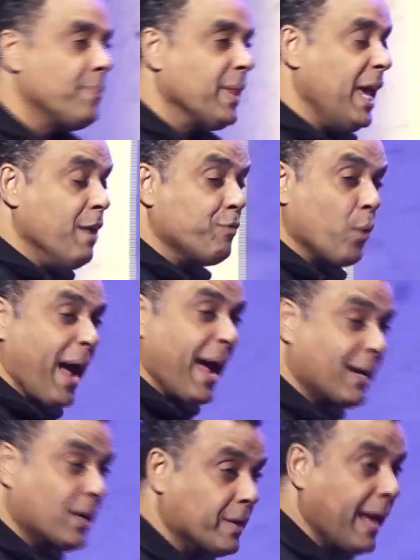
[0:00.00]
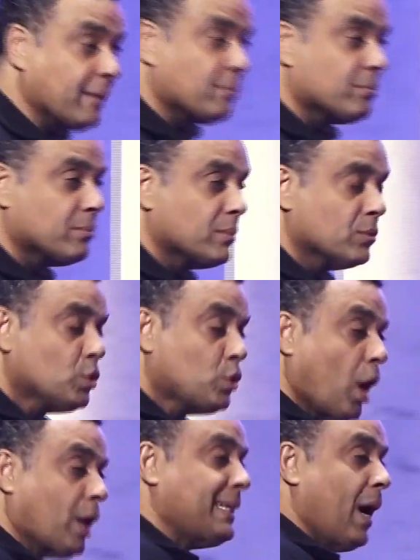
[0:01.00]
If you are a great
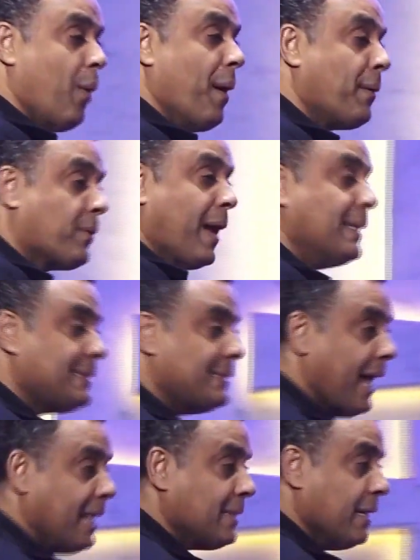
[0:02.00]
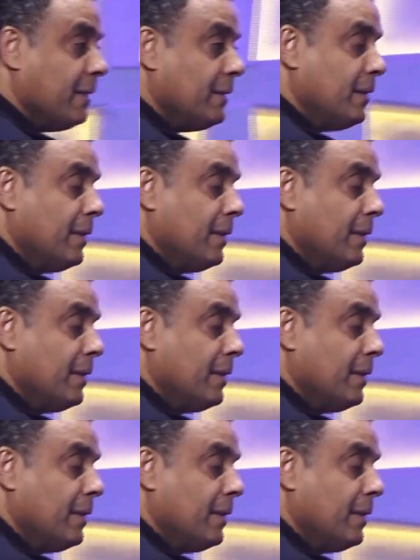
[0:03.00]
doctor or a great surgeon,